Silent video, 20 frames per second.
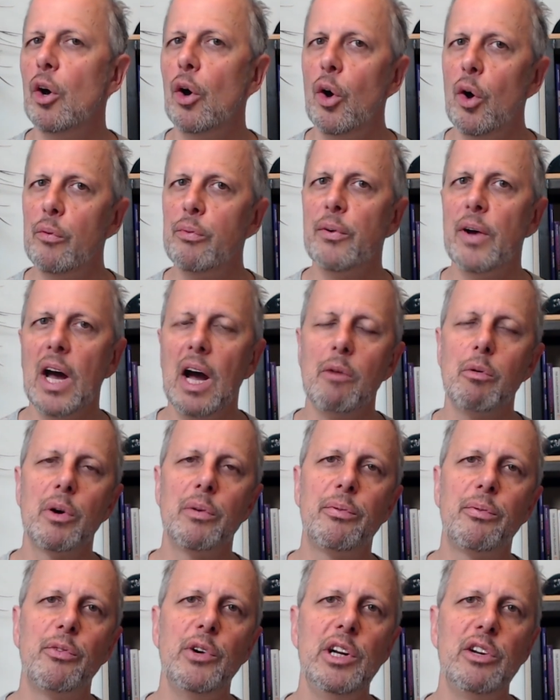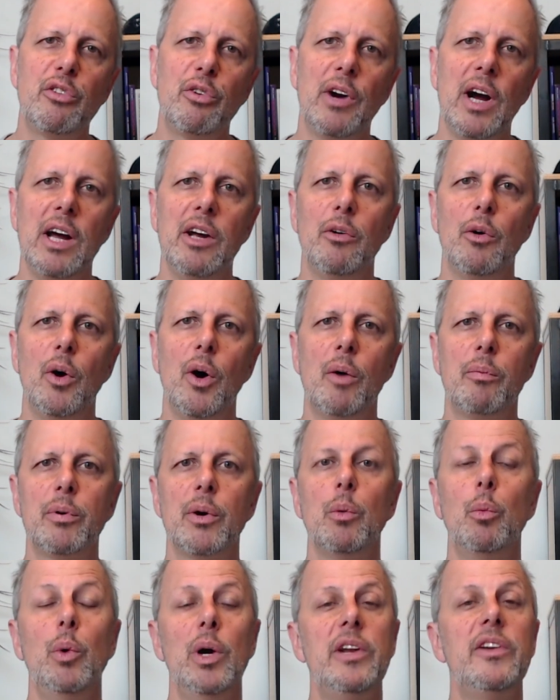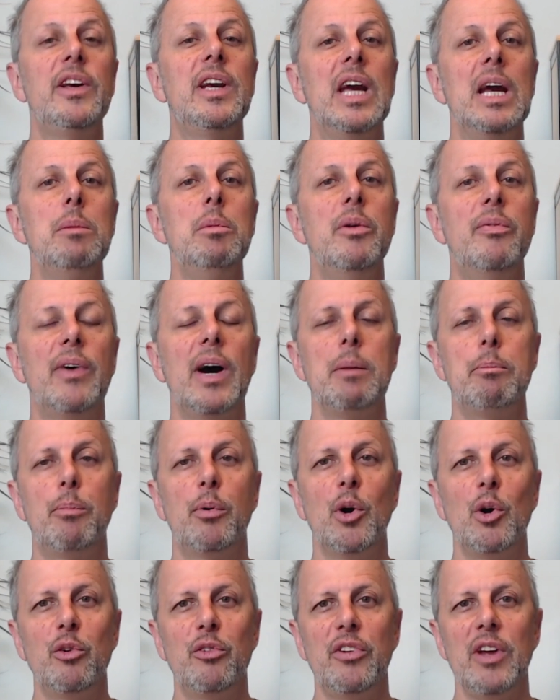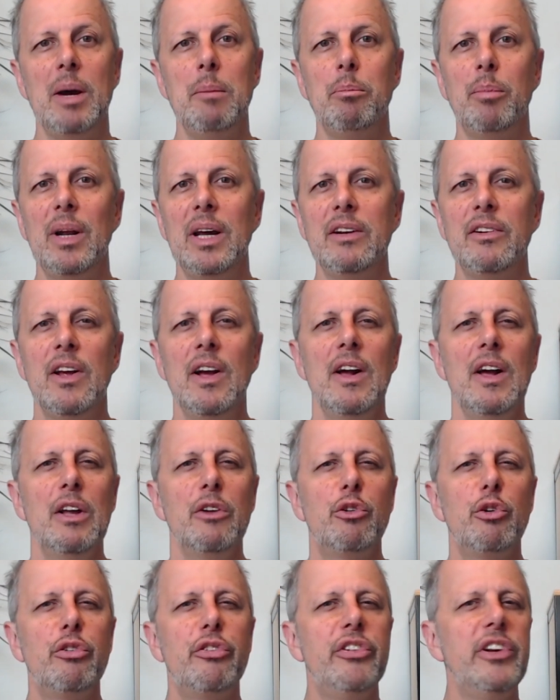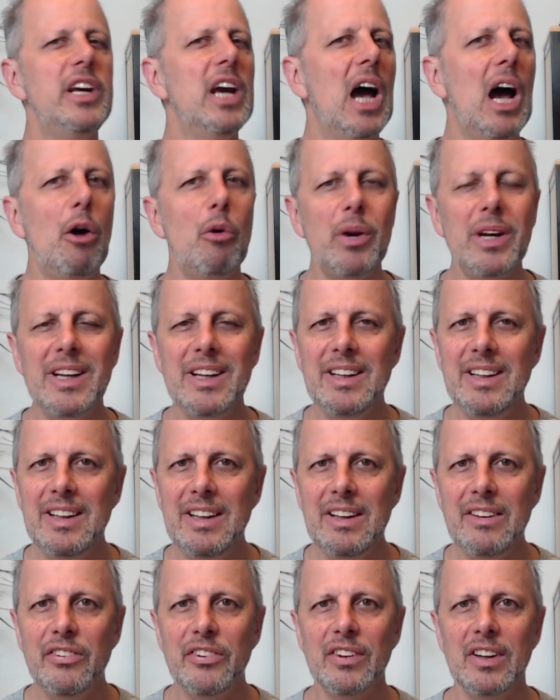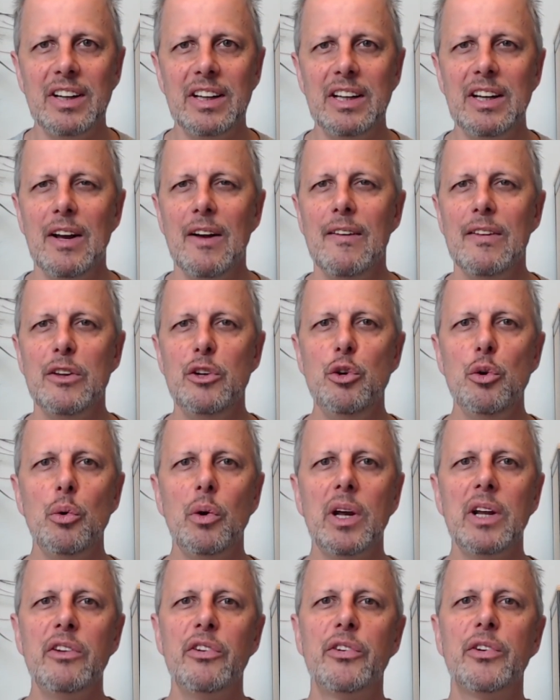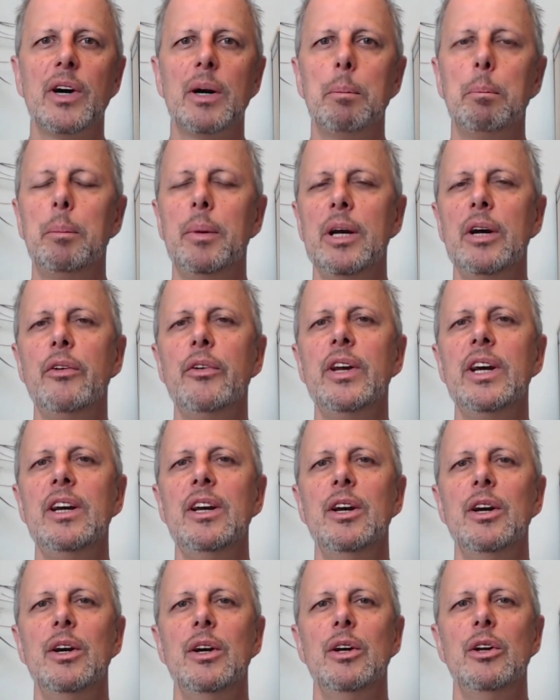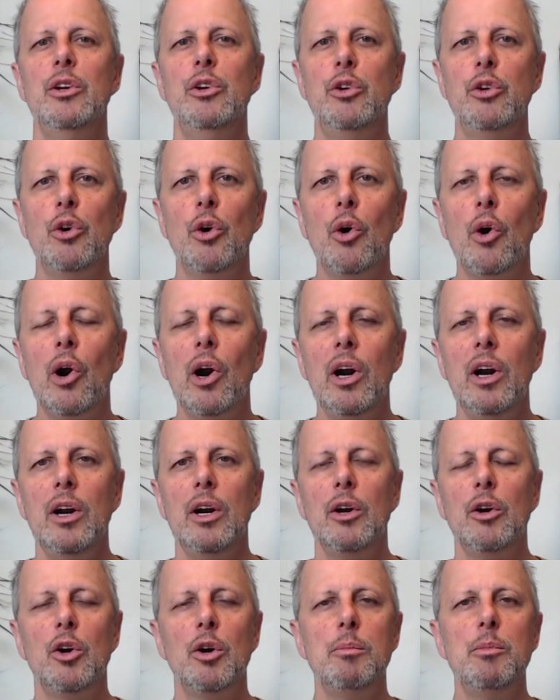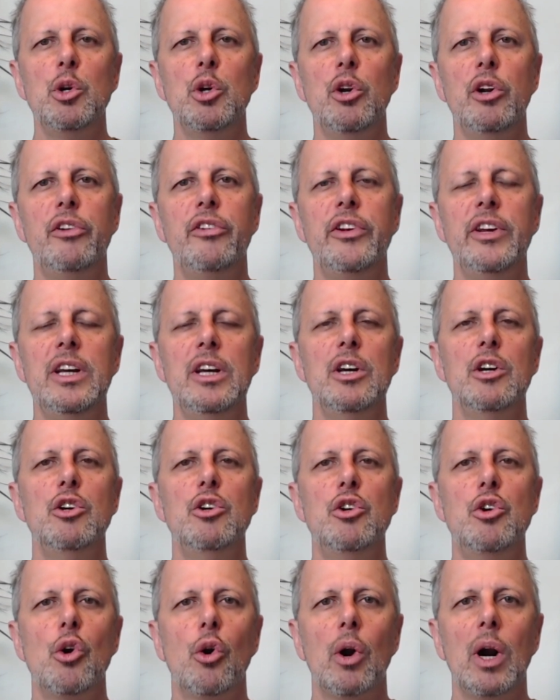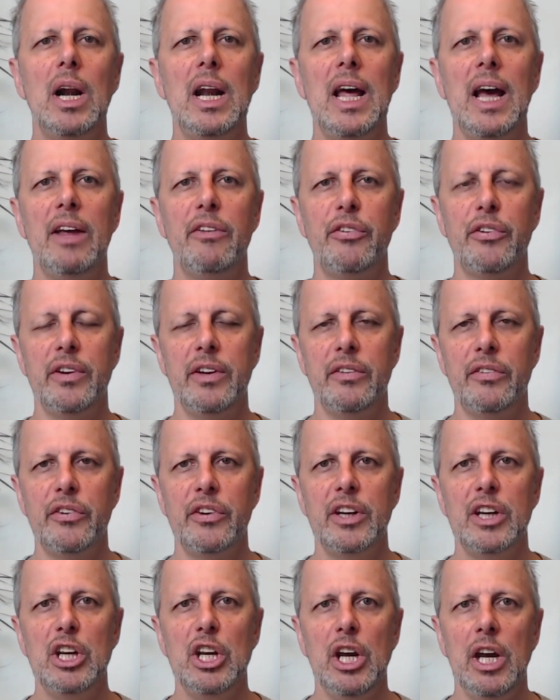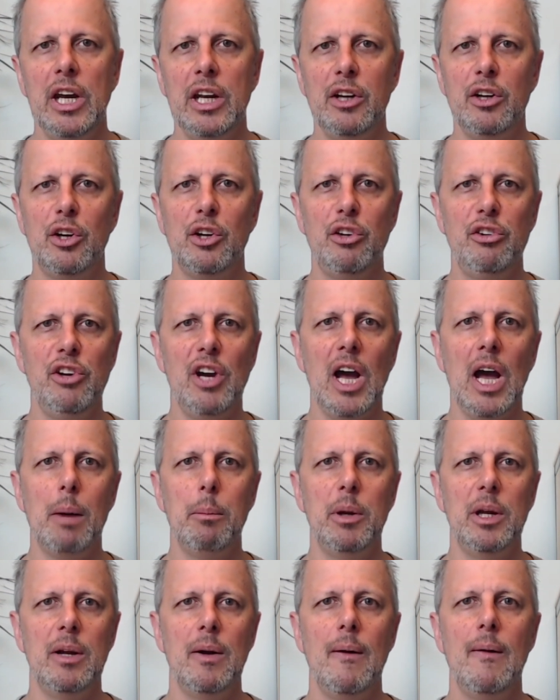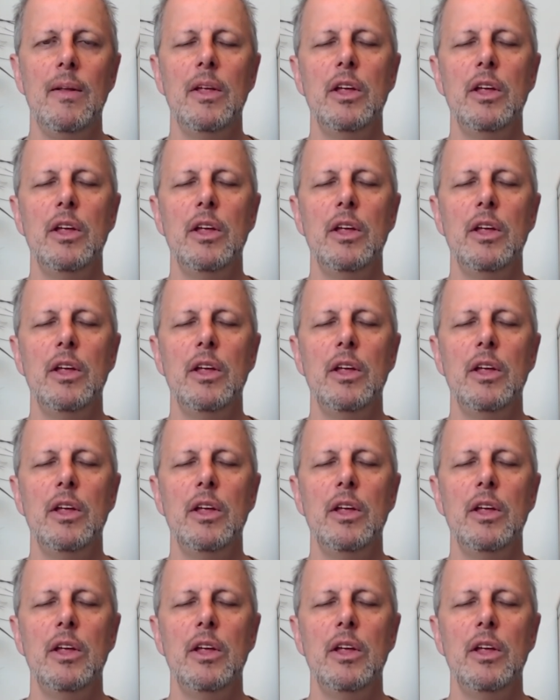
of our free trial offer with the Gamify Pro template to see how easily you can start building your community, your lessons in Kajabi.